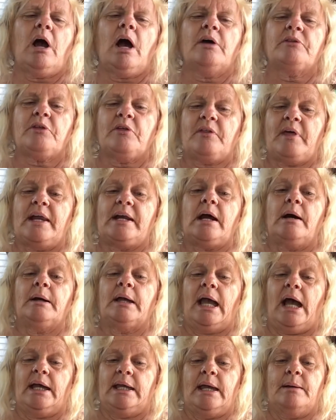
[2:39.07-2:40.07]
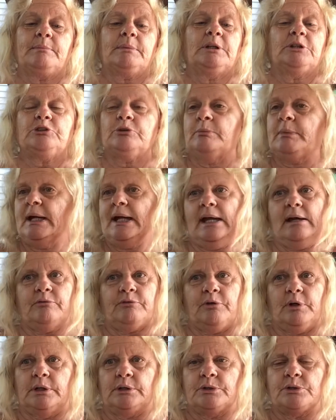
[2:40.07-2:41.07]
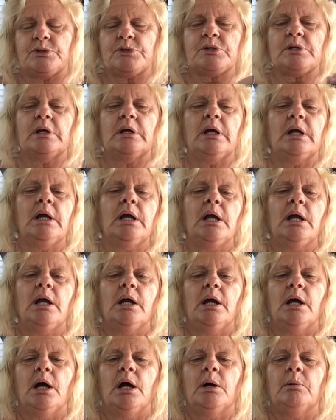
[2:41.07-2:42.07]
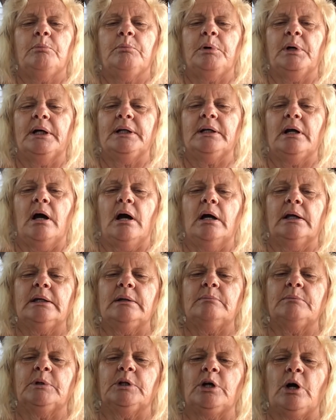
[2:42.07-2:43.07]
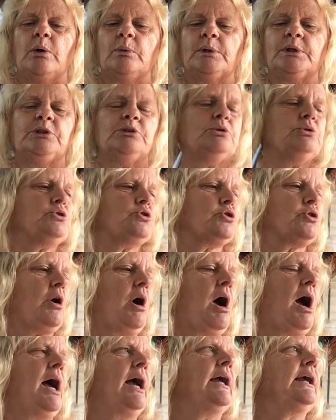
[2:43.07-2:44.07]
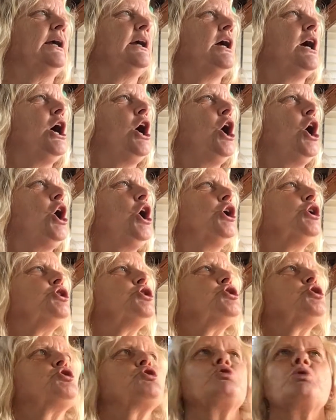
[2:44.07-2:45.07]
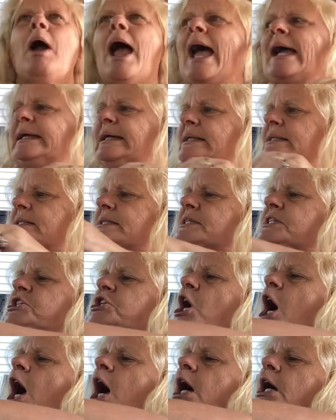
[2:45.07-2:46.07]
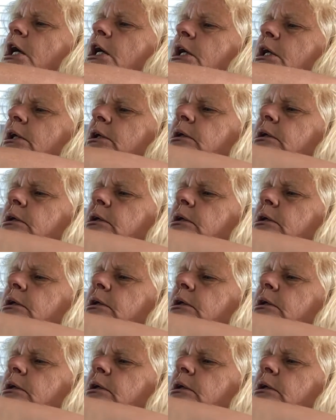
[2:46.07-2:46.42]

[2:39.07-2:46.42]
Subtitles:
Other than I am going to do my half-runners. But I am going to try Dragon's Tongue.